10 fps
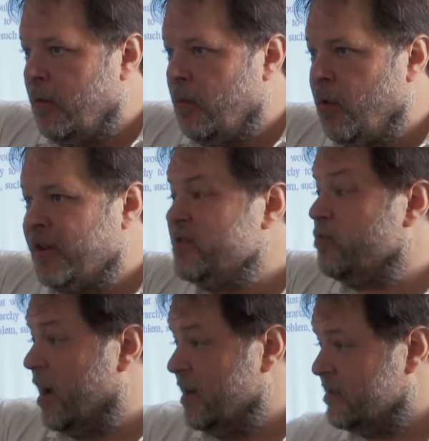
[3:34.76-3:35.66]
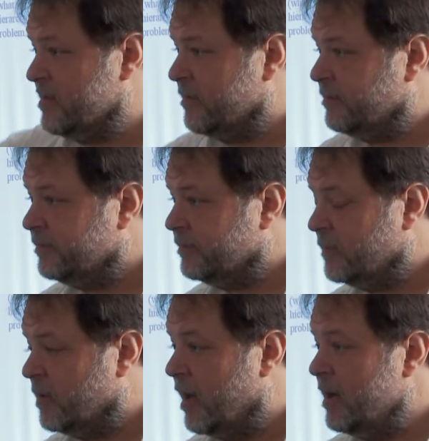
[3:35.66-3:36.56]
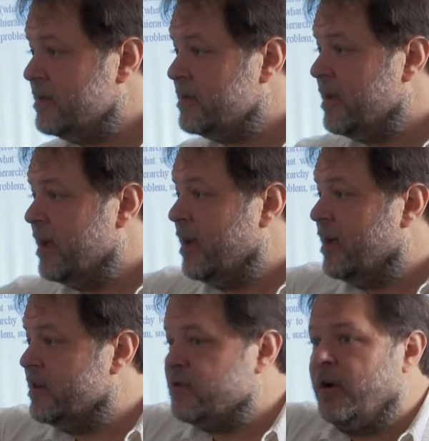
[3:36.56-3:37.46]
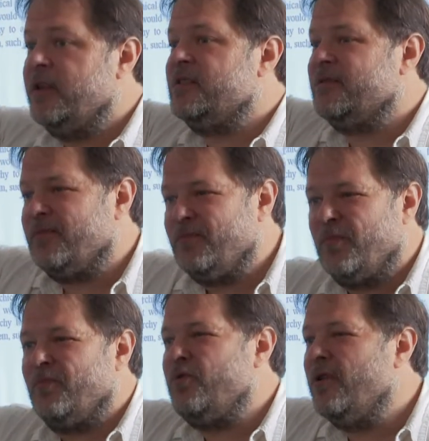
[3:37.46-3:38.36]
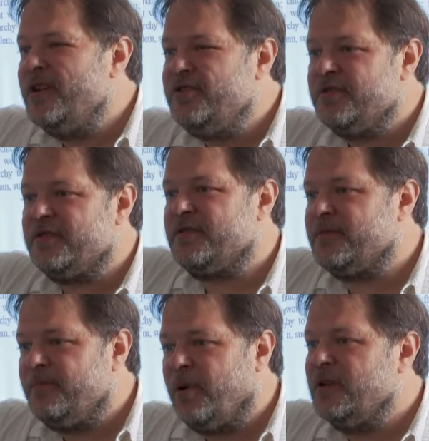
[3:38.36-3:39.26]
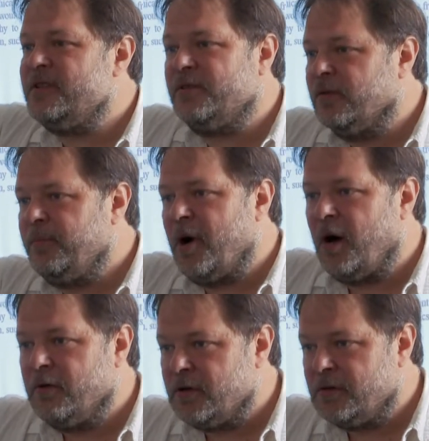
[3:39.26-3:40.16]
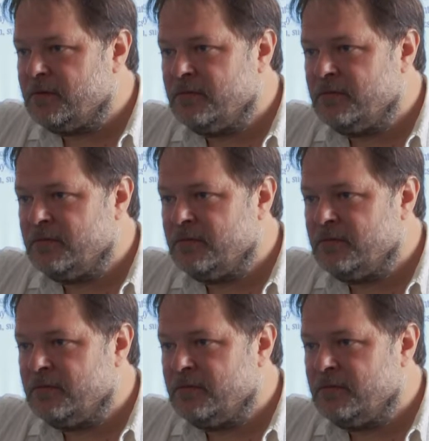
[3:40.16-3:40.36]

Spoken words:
what is right, right? So, and it's religious, political power